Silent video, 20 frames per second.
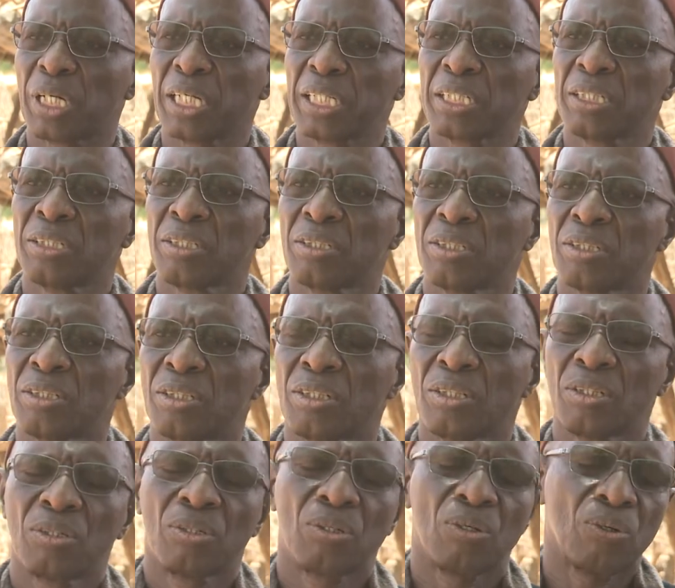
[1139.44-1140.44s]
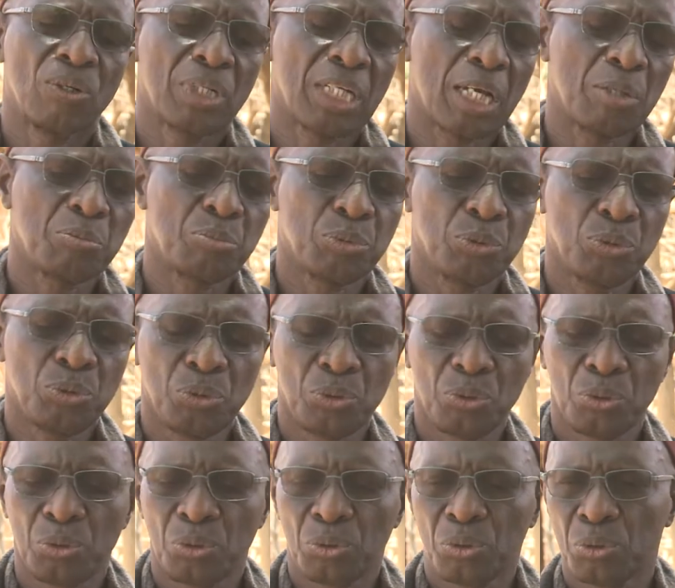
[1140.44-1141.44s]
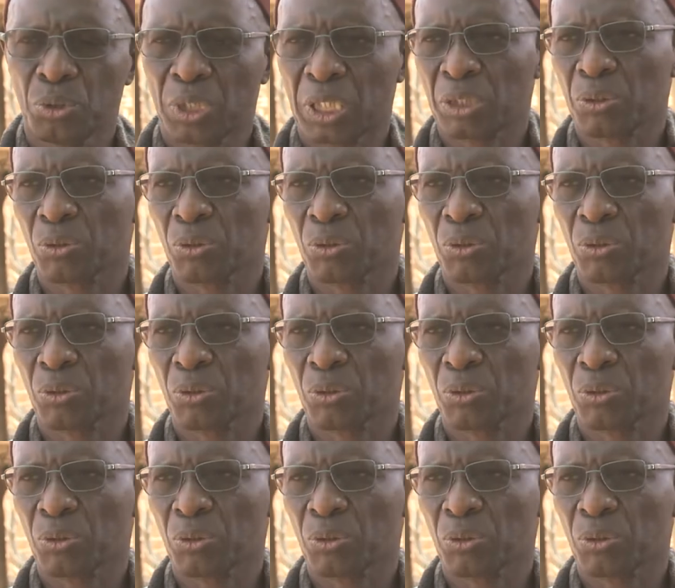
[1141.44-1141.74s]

In a two-year campaign, we have